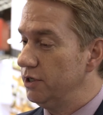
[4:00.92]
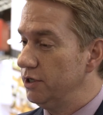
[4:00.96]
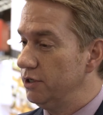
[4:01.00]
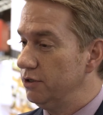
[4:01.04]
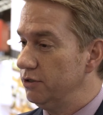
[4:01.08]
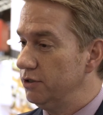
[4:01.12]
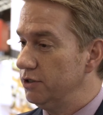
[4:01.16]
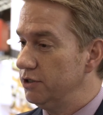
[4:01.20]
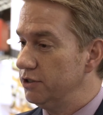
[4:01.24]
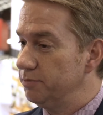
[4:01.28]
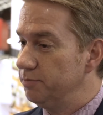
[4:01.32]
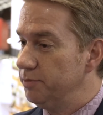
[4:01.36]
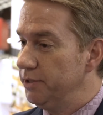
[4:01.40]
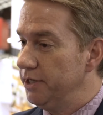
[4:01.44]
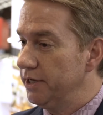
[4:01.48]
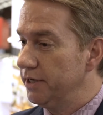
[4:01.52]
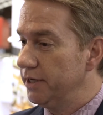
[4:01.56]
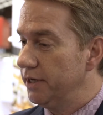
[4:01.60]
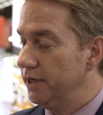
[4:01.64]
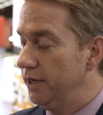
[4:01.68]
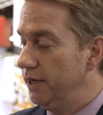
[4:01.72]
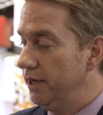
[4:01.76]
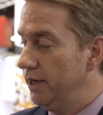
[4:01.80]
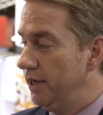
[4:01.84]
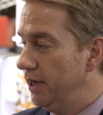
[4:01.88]
are not as big.
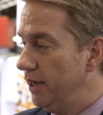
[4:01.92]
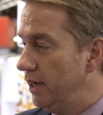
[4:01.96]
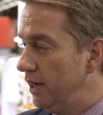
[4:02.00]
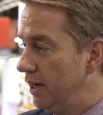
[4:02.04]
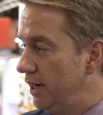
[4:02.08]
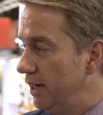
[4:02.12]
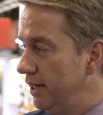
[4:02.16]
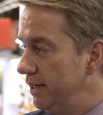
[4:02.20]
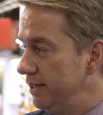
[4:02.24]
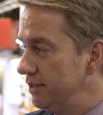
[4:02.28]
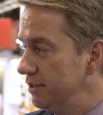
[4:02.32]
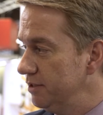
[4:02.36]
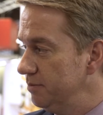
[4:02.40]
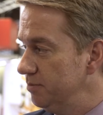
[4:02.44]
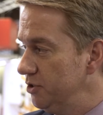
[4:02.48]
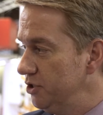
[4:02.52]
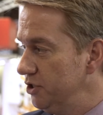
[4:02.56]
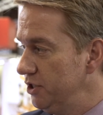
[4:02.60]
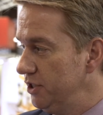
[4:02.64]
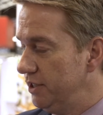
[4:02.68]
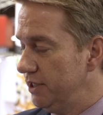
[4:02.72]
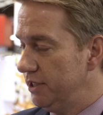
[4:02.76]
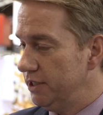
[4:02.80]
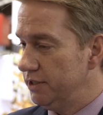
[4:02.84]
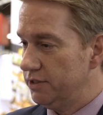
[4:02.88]
This
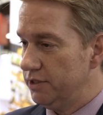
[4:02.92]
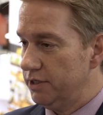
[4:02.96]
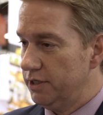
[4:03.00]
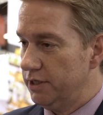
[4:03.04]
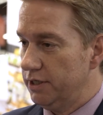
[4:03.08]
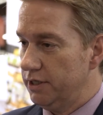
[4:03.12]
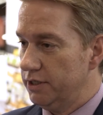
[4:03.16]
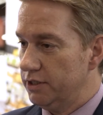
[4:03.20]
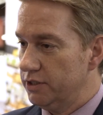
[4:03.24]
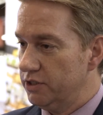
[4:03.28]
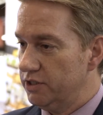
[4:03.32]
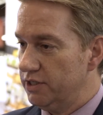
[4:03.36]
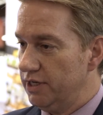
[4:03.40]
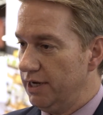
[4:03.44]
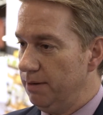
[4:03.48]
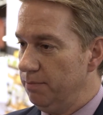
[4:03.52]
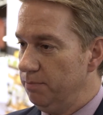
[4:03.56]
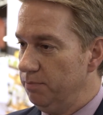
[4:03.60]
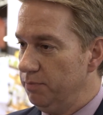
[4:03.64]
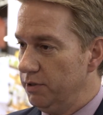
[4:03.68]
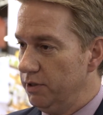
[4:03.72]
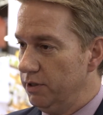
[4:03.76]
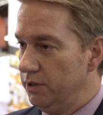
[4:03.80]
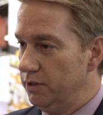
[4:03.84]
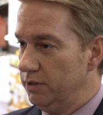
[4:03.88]
machine has a
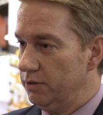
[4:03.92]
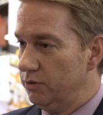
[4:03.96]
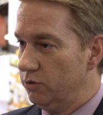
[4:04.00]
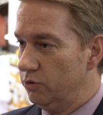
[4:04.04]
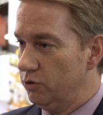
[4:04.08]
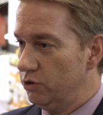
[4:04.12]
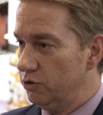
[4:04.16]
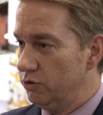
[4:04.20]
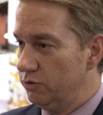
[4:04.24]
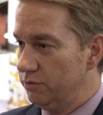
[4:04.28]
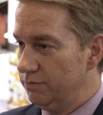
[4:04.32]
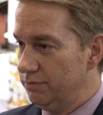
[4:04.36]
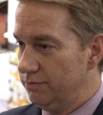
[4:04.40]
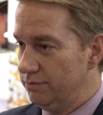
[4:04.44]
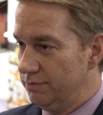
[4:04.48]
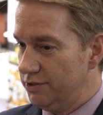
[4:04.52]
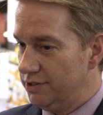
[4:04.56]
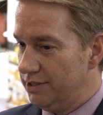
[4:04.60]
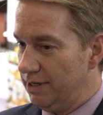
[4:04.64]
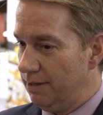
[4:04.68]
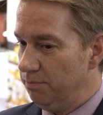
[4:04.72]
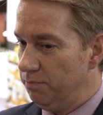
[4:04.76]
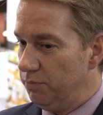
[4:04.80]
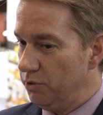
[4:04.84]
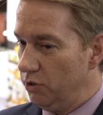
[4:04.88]
sample or
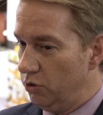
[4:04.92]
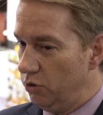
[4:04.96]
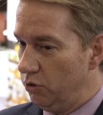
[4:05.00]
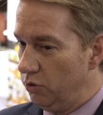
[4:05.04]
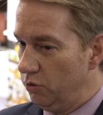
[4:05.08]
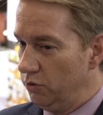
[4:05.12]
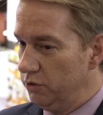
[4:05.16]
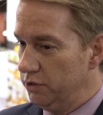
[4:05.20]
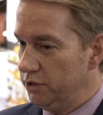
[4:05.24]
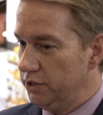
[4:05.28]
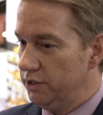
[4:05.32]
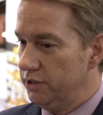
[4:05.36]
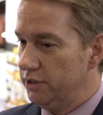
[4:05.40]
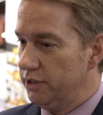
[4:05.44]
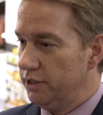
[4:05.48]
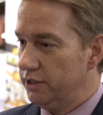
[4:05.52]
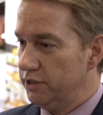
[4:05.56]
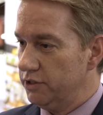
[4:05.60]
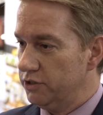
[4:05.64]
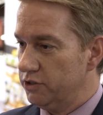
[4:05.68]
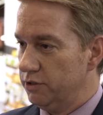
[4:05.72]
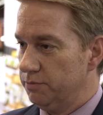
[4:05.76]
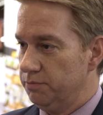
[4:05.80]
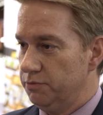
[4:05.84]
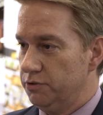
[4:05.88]
sample holder that
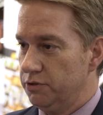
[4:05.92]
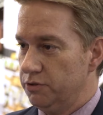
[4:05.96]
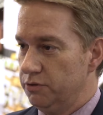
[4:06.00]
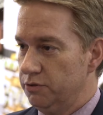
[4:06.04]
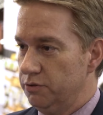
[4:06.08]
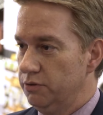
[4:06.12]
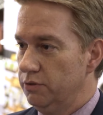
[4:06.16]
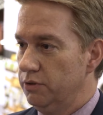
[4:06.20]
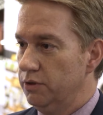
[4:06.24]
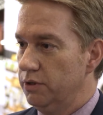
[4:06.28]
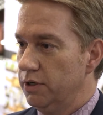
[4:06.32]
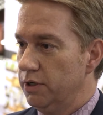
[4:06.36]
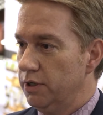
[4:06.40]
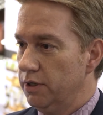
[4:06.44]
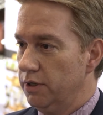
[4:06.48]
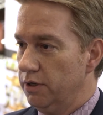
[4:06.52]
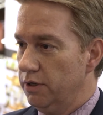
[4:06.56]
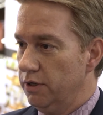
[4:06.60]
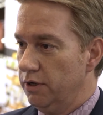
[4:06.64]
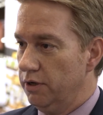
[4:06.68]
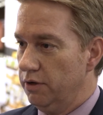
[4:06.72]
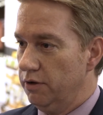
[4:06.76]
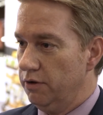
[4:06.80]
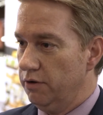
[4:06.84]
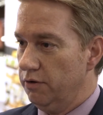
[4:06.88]
is up to
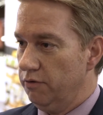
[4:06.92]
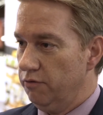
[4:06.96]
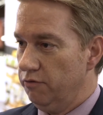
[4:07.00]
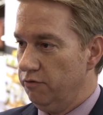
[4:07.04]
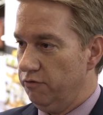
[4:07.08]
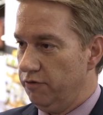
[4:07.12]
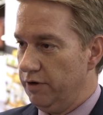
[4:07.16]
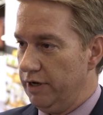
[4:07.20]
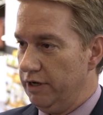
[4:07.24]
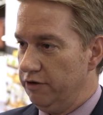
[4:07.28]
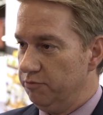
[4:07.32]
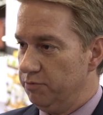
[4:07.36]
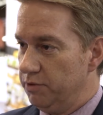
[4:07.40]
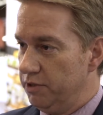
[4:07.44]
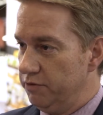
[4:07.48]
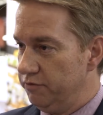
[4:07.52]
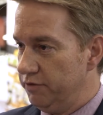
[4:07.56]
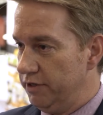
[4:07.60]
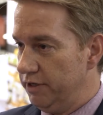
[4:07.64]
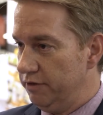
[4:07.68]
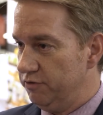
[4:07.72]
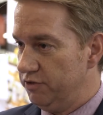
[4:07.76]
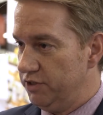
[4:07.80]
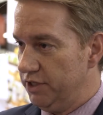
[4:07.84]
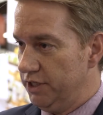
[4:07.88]
5 by
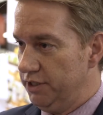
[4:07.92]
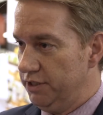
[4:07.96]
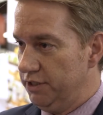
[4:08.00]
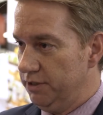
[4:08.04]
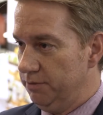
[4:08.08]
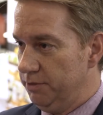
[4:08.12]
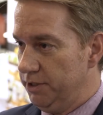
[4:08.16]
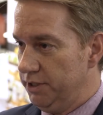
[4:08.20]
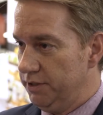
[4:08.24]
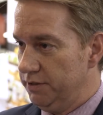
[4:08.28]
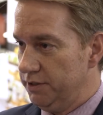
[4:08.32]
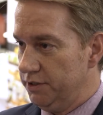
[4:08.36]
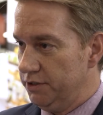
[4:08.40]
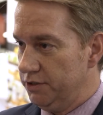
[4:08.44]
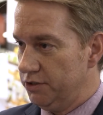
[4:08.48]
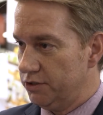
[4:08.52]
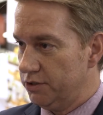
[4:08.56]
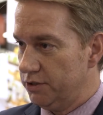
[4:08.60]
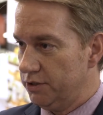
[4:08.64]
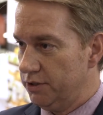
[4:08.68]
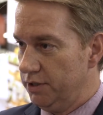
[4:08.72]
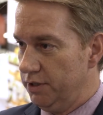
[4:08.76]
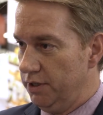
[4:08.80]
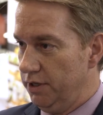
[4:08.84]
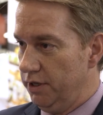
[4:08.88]
5 centimeters,
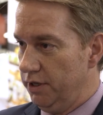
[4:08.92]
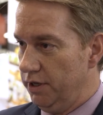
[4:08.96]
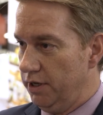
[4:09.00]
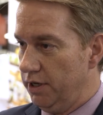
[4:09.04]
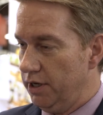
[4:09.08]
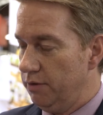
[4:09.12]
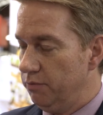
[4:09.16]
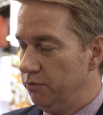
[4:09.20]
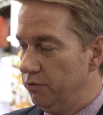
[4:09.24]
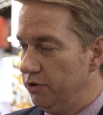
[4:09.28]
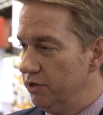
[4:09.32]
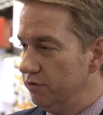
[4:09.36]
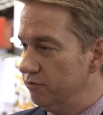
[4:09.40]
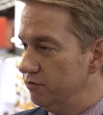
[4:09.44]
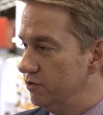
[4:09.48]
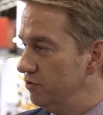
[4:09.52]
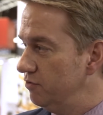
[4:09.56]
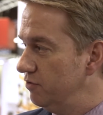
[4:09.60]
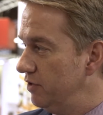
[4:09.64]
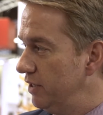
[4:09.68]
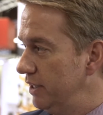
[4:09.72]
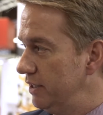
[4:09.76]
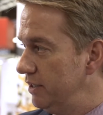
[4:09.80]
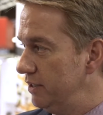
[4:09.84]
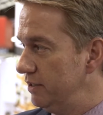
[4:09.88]
and we have
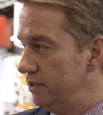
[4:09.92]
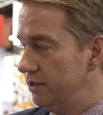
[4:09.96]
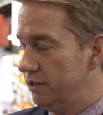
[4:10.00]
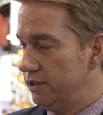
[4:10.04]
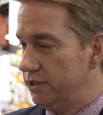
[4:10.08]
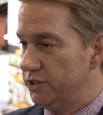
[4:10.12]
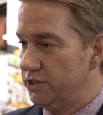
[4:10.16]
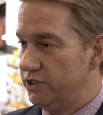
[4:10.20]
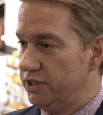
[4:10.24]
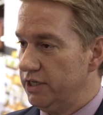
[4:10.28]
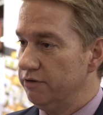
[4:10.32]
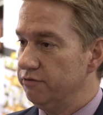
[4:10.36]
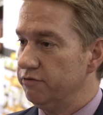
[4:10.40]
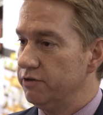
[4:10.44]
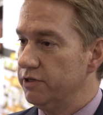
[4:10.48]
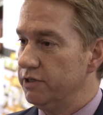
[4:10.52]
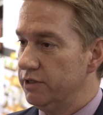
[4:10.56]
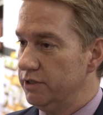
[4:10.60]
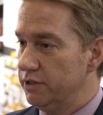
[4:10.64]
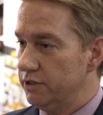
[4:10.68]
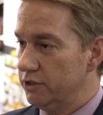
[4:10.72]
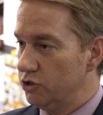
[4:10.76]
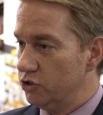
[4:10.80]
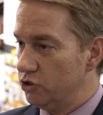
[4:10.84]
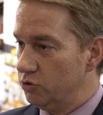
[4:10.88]
divided it in
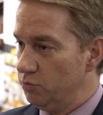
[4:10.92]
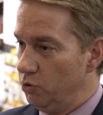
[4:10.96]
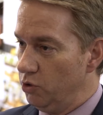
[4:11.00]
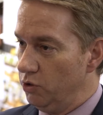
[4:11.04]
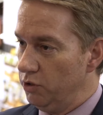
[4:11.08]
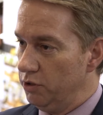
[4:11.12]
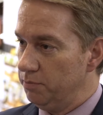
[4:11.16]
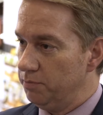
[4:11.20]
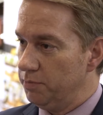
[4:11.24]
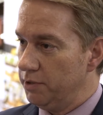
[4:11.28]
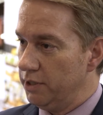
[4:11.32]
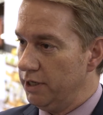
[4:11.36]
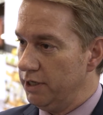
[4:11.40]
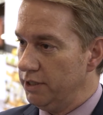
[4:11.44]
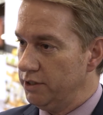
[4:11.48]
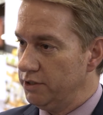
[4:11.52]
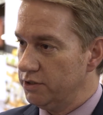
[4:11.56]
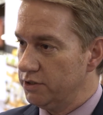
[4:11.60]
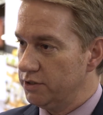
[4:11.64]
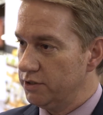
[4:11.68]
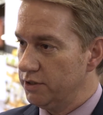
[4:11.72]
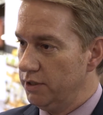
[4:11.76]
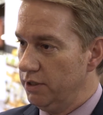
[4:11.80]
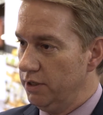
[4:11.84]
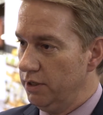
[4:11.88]
7 smaller
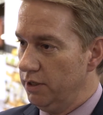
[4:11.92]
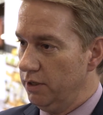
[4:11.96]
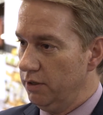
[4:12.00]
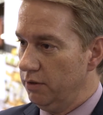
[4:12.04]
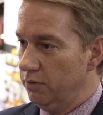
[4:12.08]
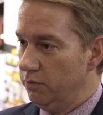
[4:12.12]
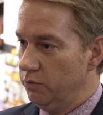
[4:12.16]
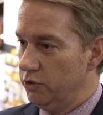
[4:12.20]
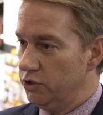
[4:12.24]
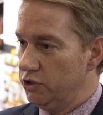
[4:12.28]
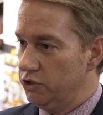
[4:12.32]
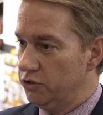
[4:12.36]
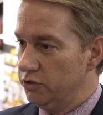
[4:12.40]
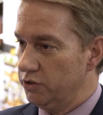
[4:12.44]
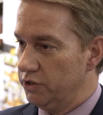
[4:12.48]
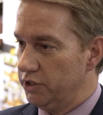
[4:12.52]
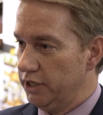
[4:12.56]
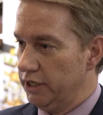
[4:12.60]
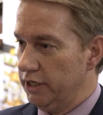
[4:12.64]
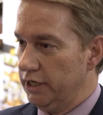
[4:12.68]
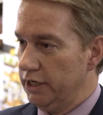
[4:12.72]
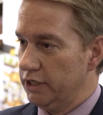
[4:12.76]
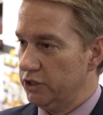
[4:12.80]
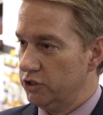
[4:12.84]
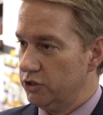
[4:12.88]
parts, which you
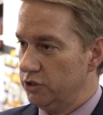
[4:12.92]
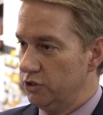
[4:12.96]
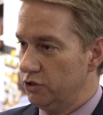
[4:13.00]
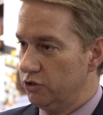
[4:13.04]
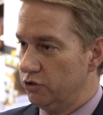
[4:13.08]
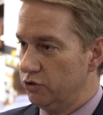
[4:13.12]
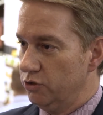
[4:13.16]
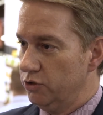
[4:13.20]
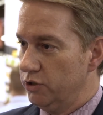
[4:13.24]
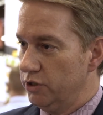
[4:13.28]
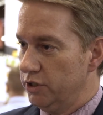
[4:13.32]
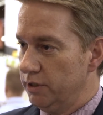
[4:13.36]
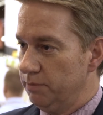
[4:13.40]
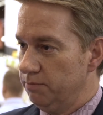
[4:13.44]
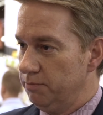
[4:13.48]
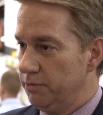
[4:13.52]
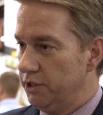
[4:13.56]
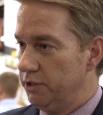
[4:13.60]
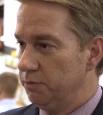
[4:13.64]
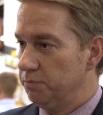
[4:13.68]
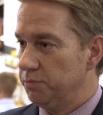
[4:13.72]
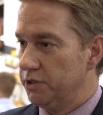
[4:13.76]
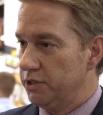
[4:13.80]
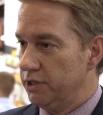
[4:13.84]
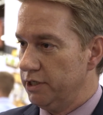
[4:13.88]
can actually turn and
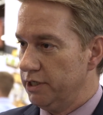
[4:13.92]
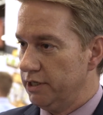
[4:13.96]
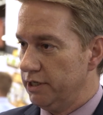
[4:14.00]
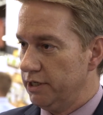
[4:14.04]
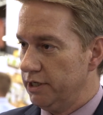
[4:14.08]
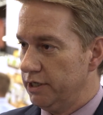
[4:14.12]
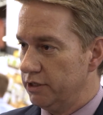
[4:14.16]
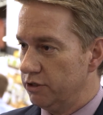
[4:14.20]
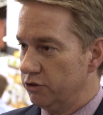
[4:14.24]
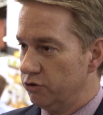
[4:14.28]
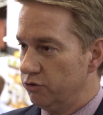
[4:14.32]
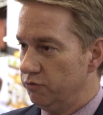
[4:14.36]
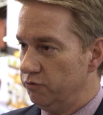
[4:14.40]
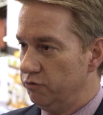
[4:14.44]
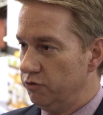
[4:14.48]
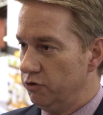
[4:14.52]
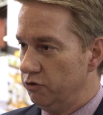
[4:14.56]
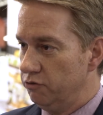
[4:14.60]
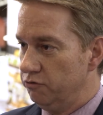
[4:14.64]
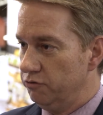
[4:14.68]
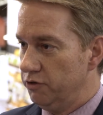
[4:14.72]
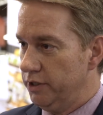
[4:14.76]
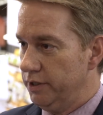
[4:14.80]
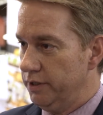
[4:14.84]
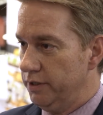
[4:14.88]
manipulate like a
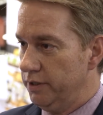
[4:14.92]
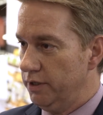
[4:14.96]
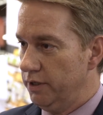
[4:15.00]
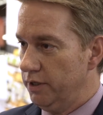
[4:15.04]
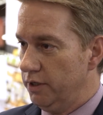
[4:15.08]
revolver.